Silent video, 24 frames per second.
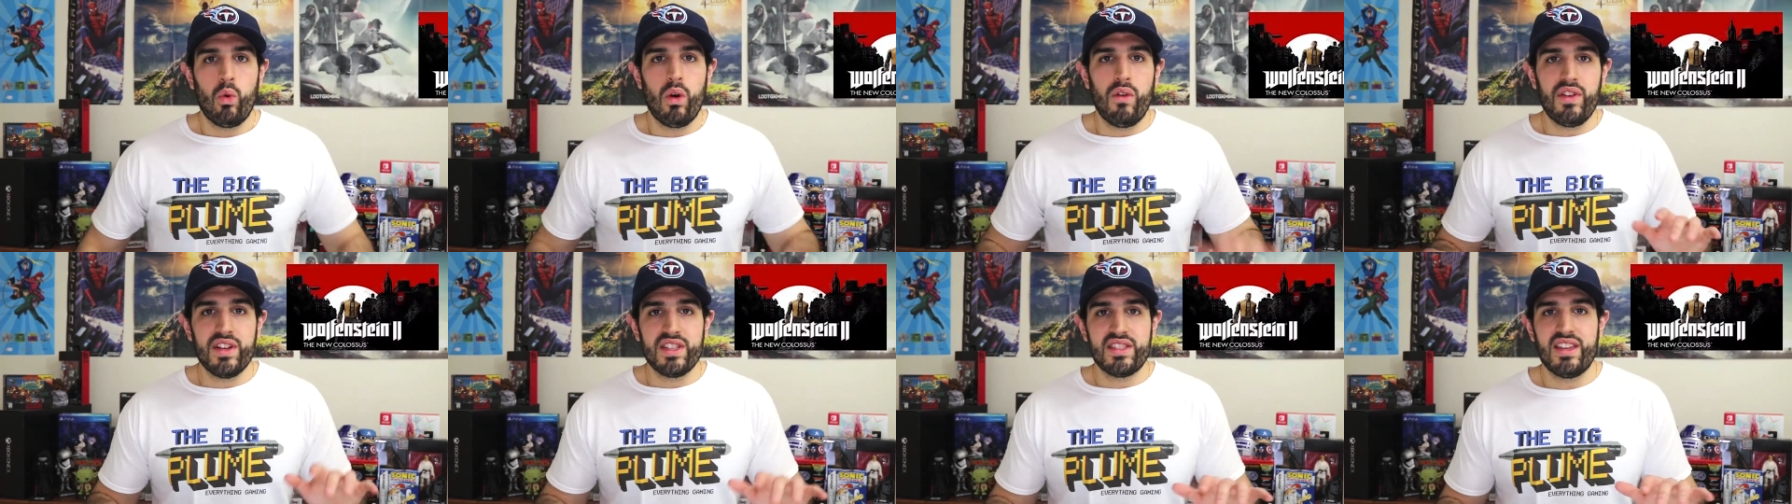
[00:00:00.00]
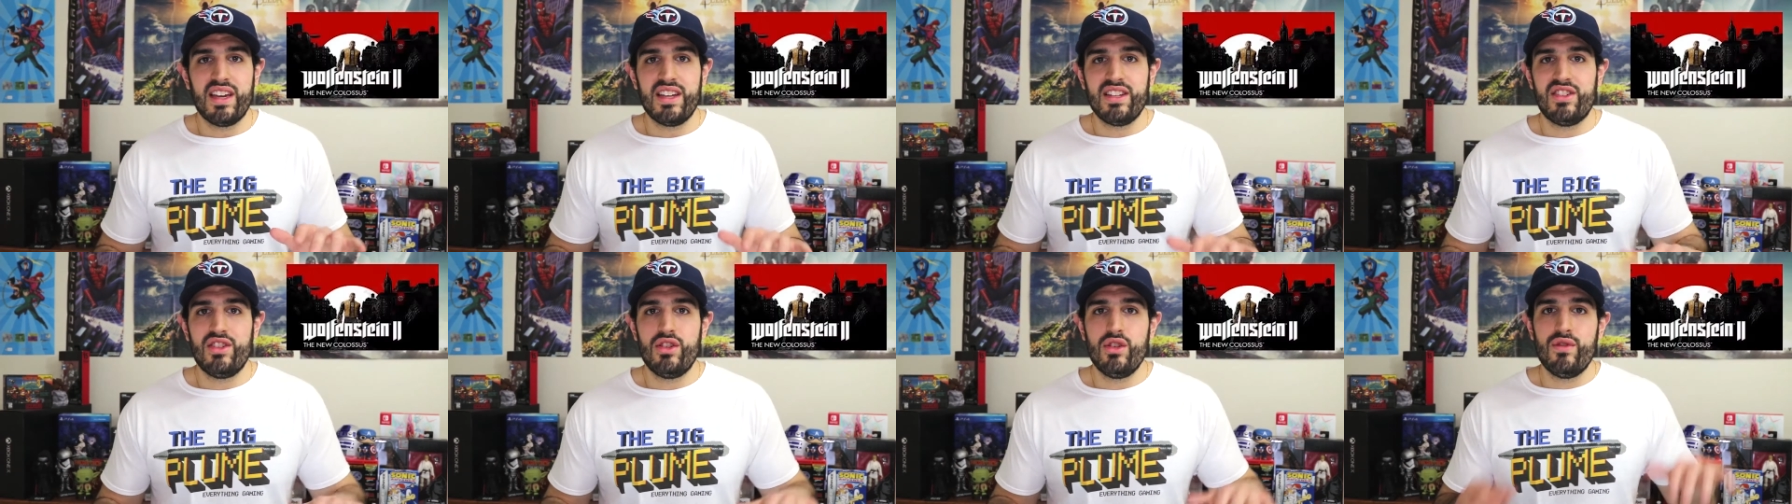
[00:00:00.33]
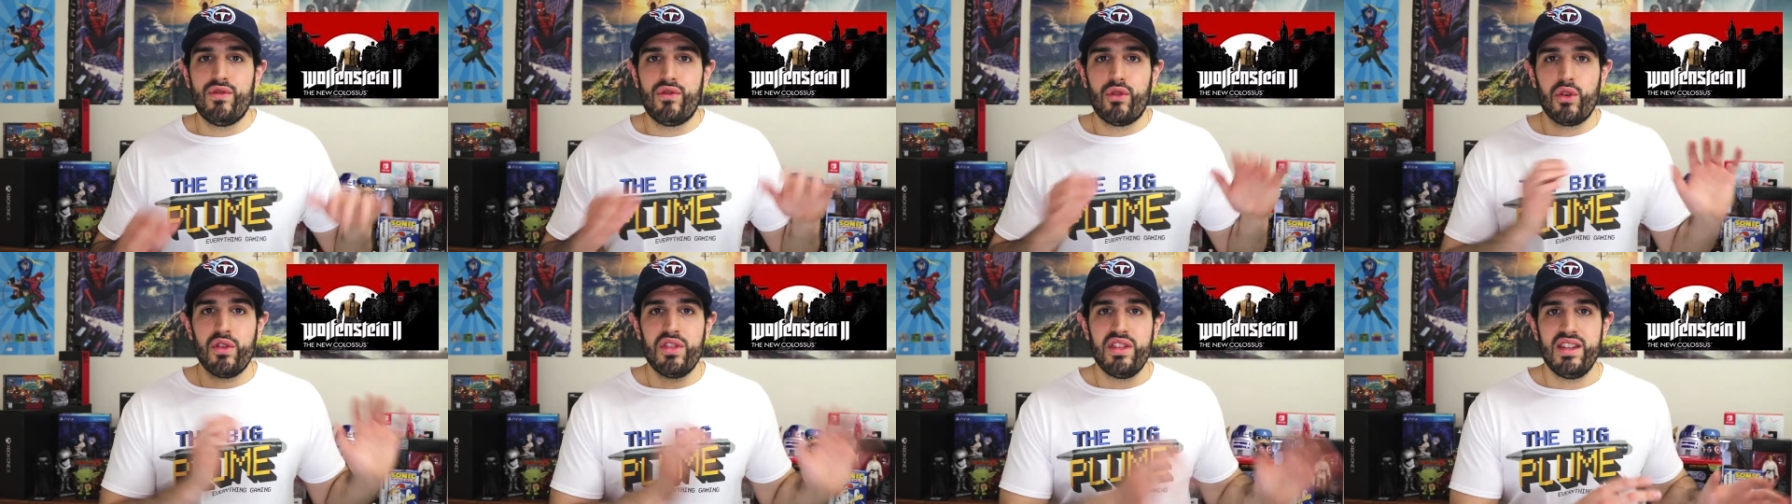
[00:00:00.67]
Wolfenstein 2
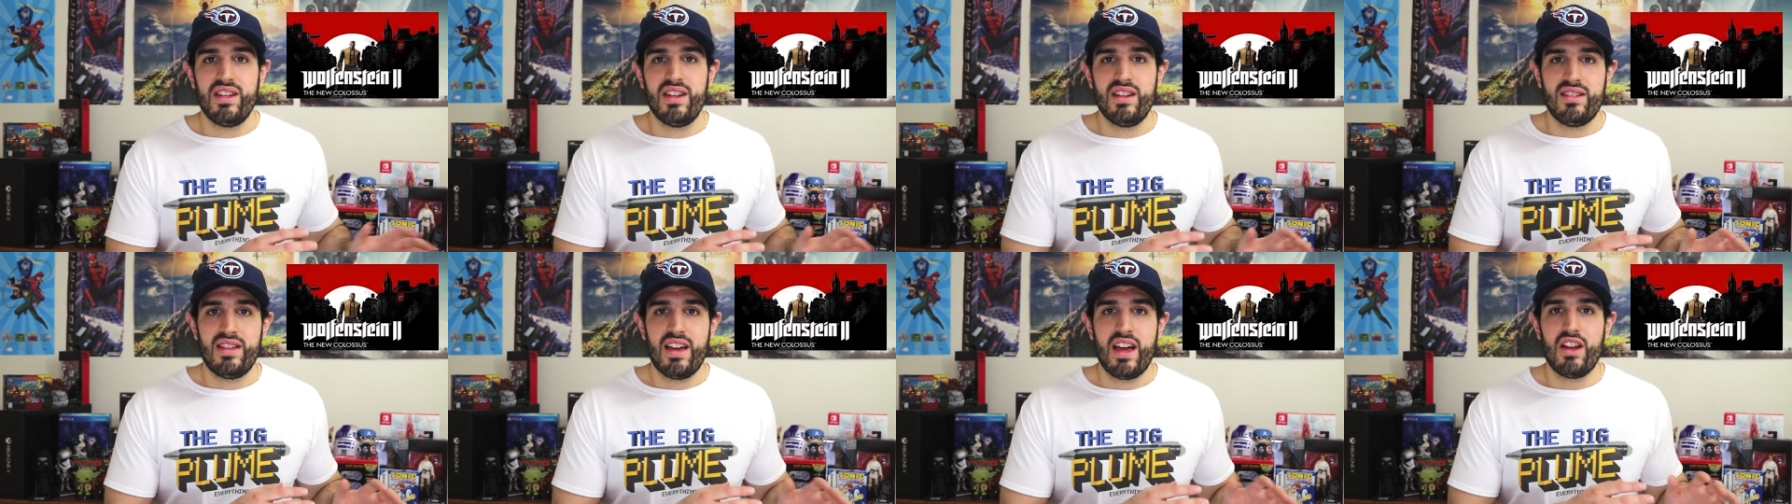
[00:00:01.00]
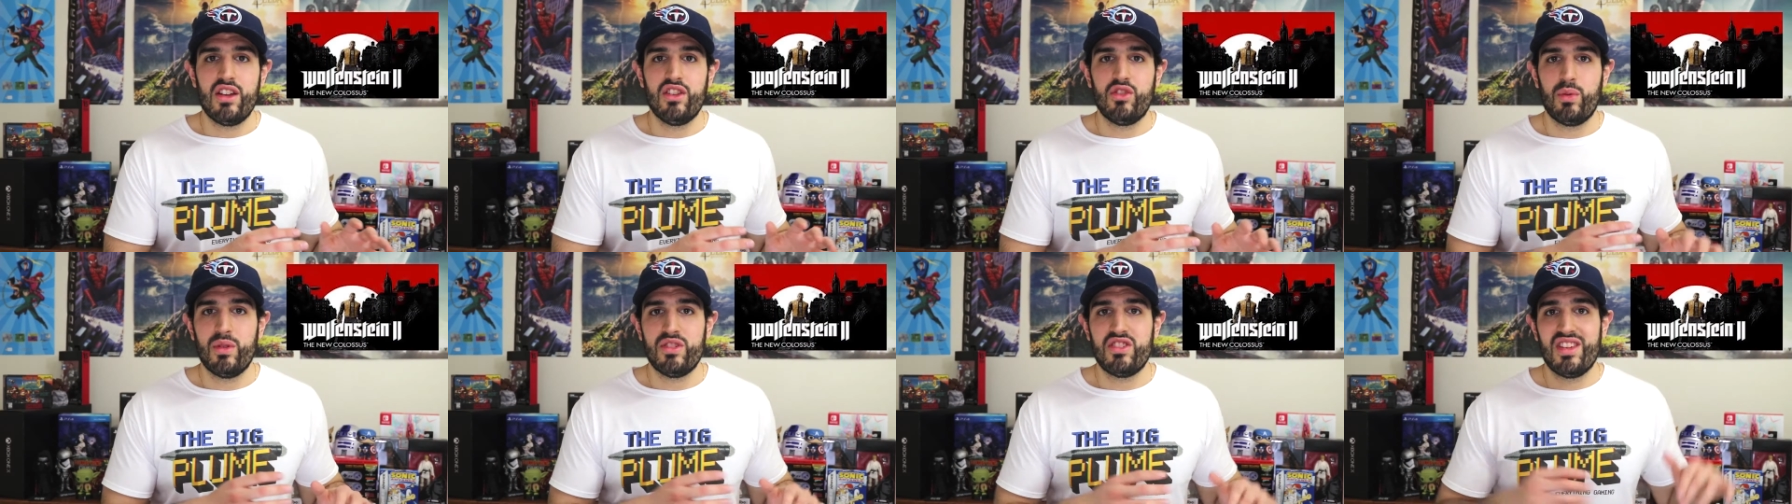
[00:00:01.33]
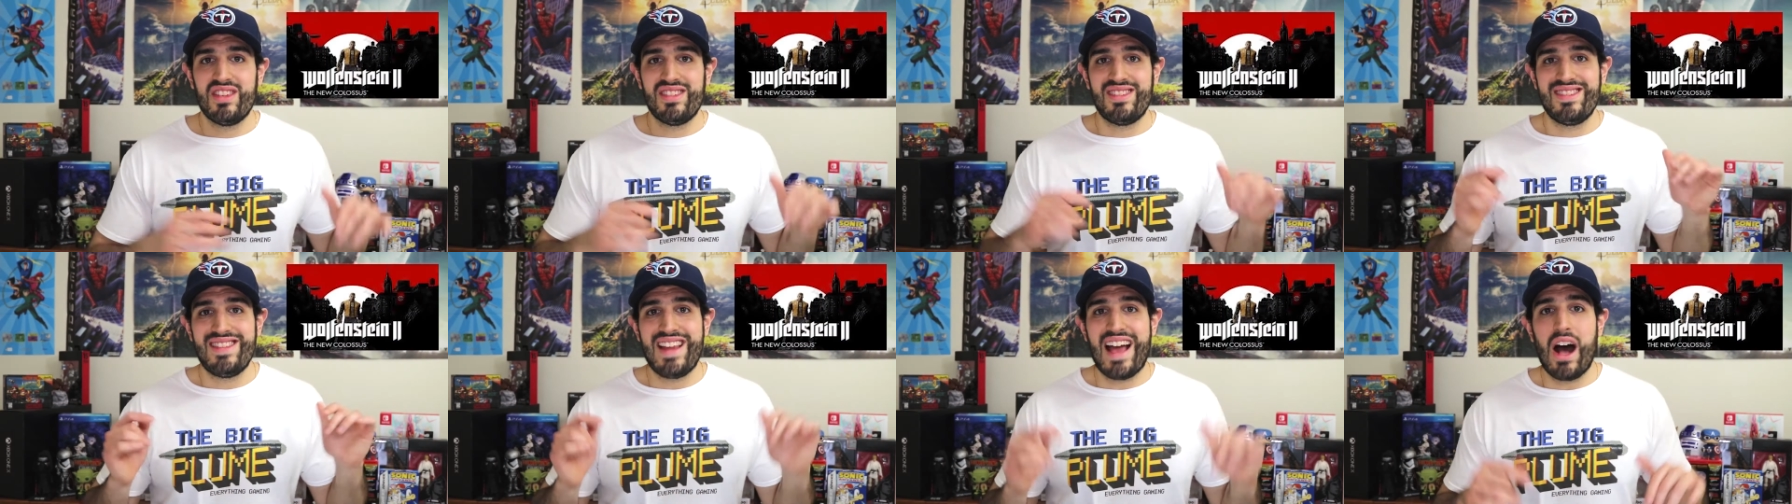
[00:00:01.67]
for the Nintendo Switch
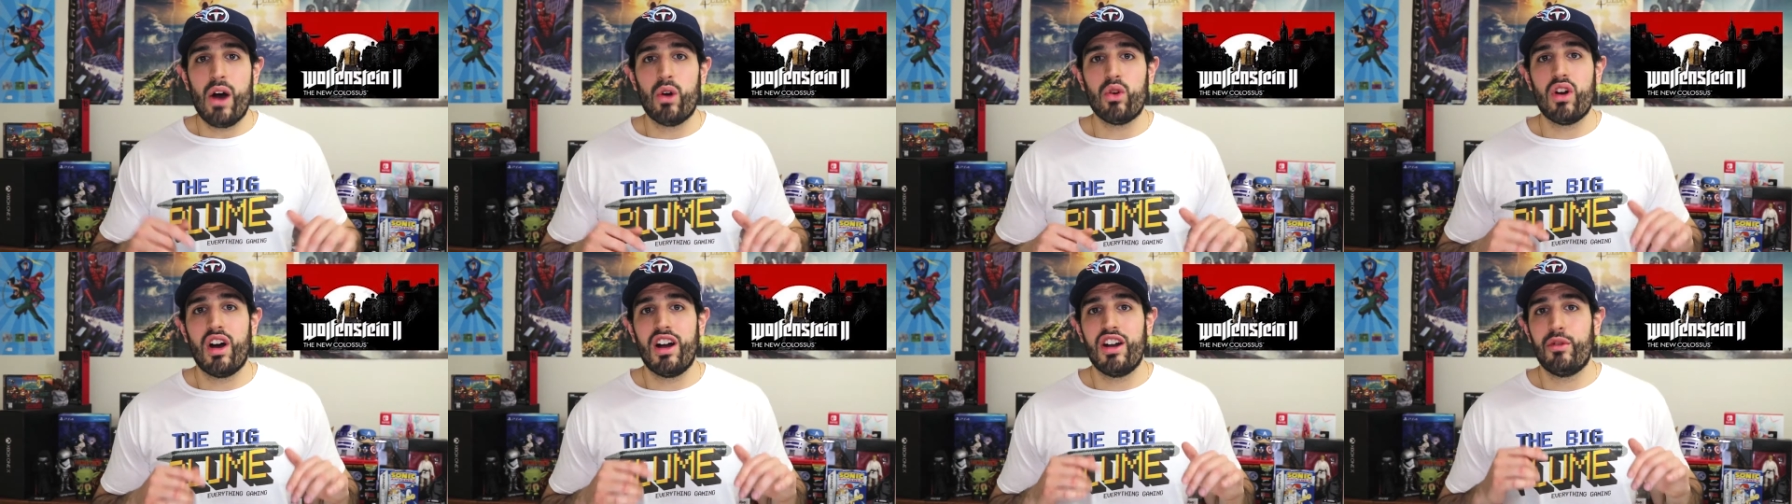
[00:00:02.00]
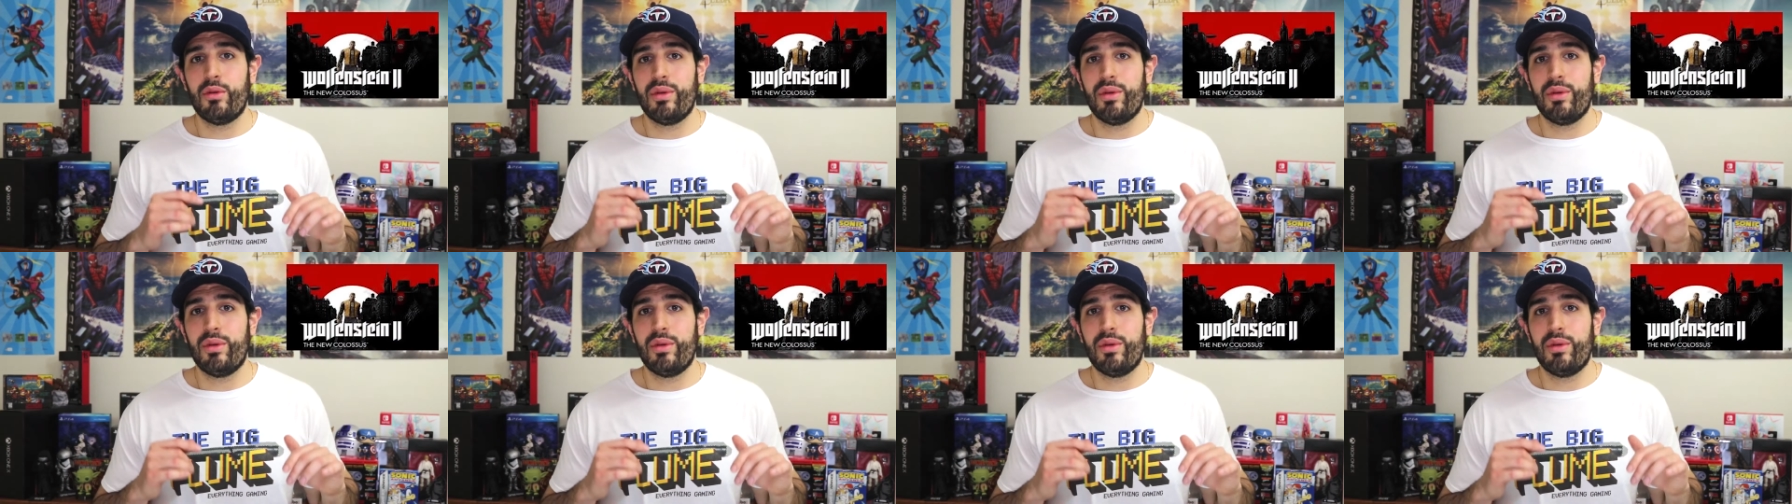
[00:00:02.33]
has now got a